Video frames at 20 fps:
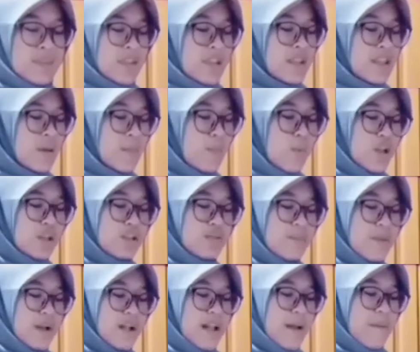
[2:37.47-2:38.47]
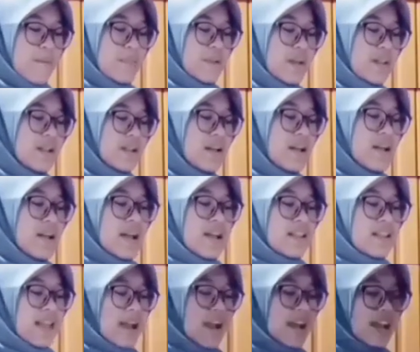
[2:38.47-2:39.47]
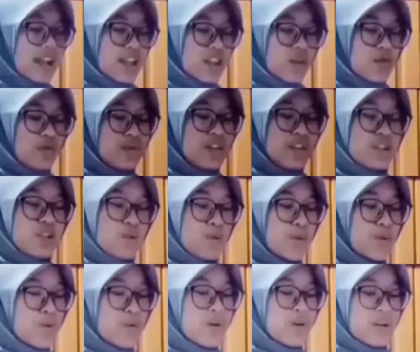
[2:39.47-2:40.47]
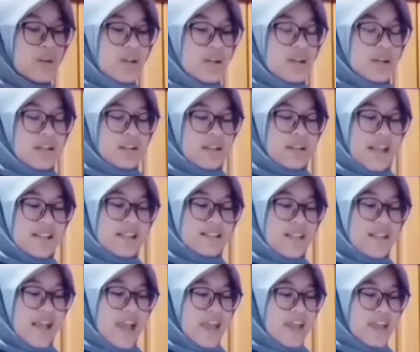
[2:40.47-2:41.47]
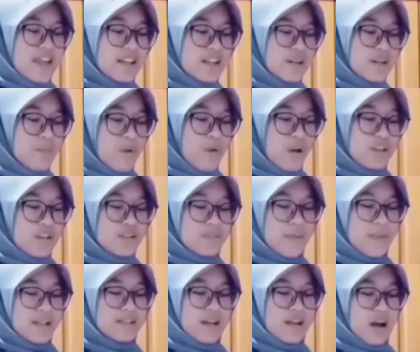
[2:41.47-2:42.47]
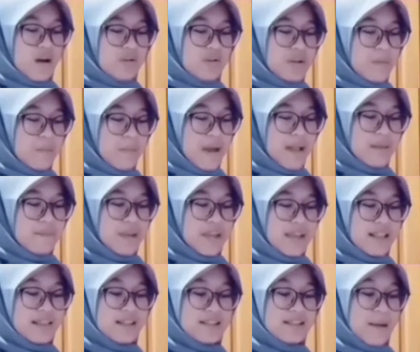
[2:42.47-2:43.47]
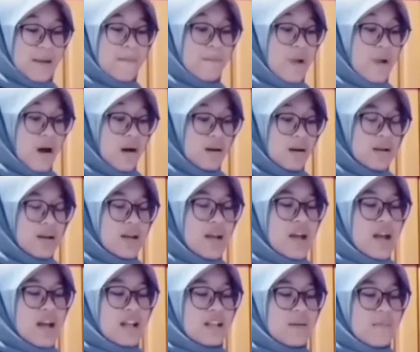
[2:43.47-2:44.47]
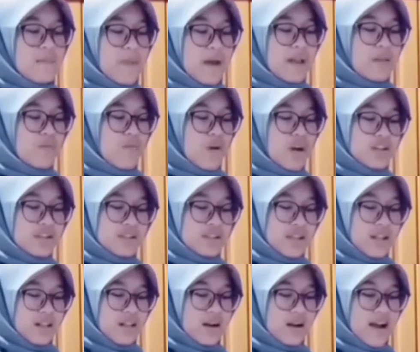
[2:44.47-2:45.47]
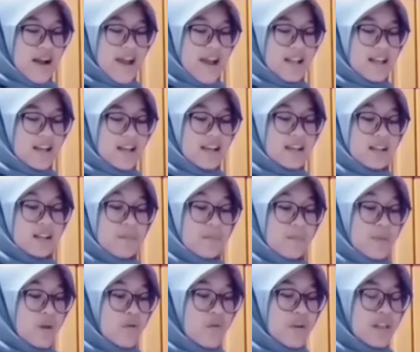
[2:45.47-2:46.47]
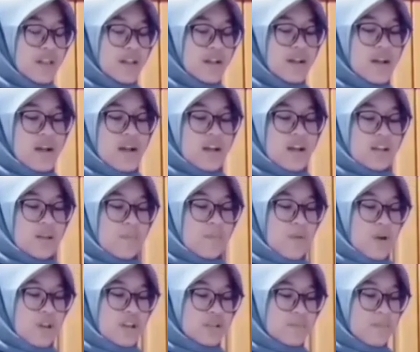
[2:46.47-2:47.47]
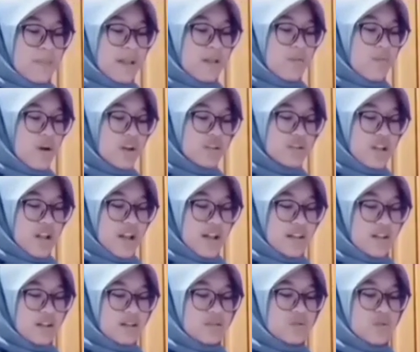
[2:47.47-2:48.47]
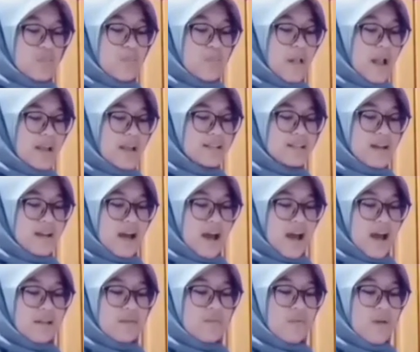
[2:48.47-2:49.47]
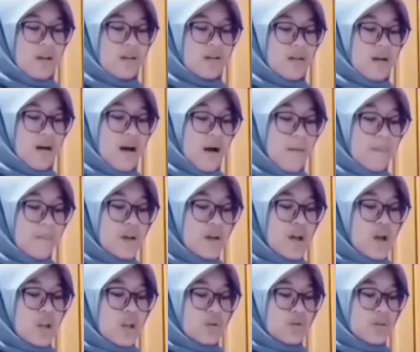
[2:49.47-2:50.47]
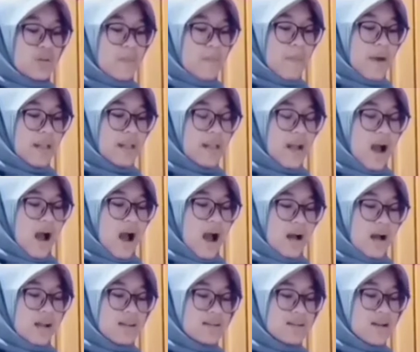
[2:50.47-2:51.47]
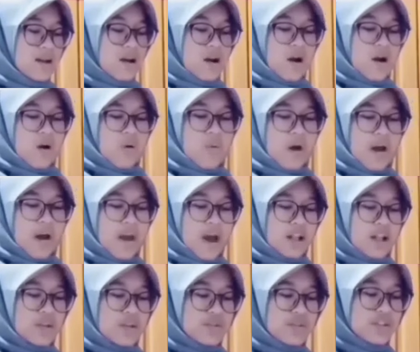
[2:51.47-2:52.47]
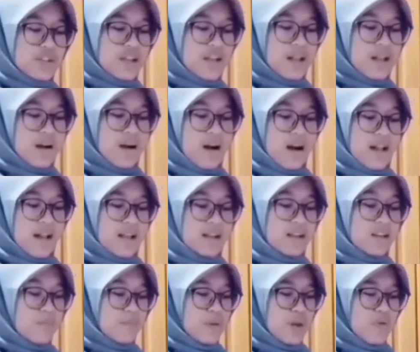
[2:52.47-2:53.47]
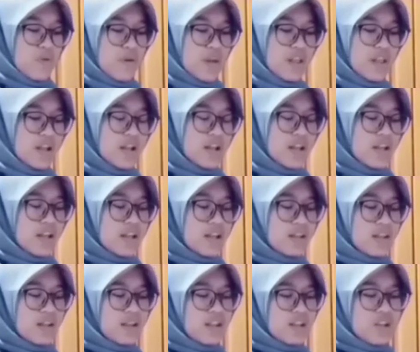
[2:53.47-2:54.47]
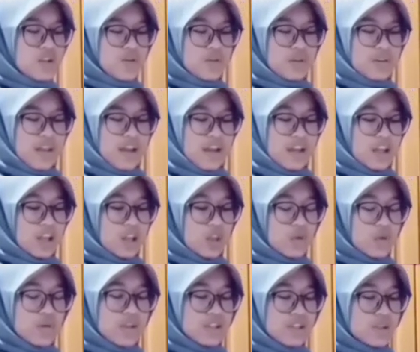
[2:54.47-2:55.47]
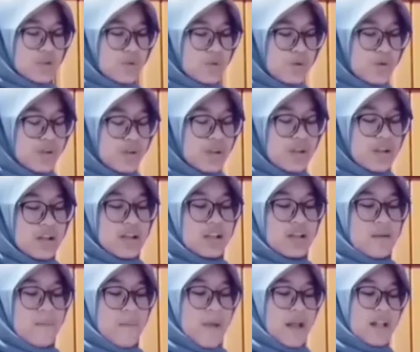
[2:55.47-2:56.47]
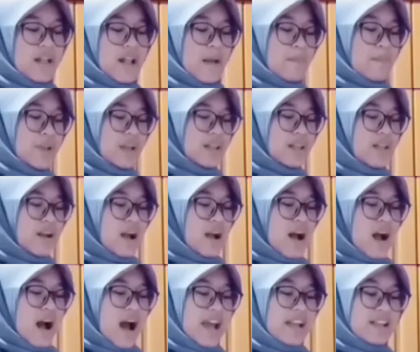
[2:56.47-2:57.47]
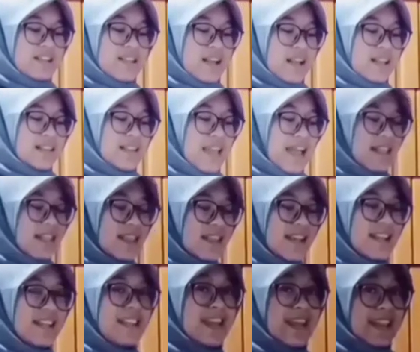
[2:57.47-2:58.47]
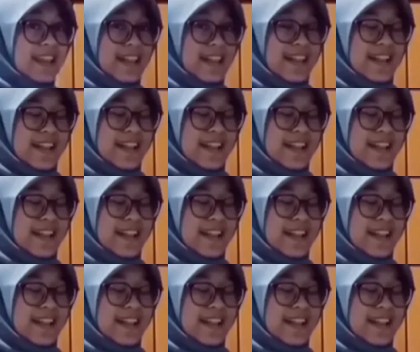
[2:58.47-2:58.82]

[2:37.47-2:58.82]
The policeman replied, "Take it to the zoo." The next day, the policeman saw the man in the same park. The man was still carrying the penguin. The policeman was rather surprised and walked up to the man and asked, "Why are you still carrying the penguin? Didn't you take it to the zoo?" The man replied, "I certainly did.